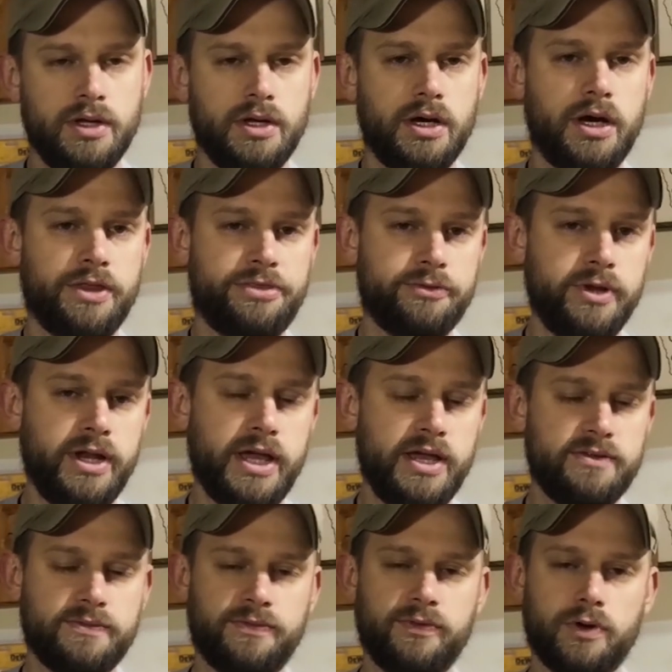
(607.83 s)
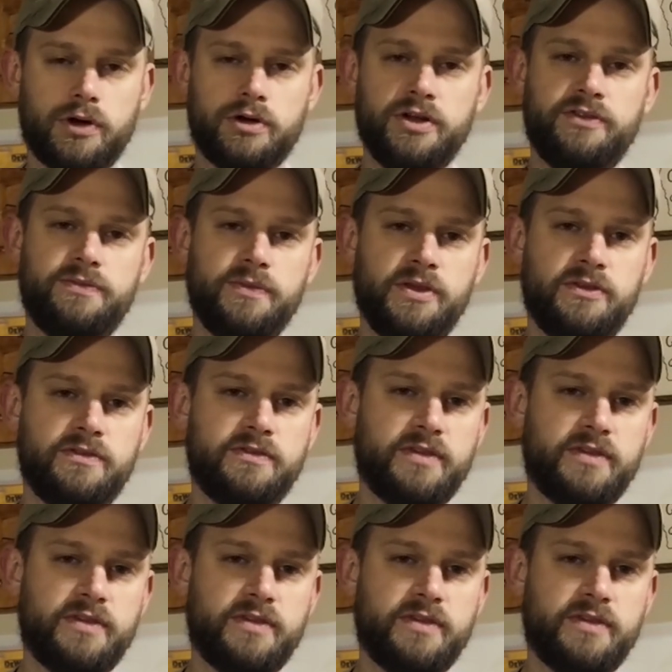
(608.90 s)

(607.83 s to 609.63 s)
Uh, three days before Christmas,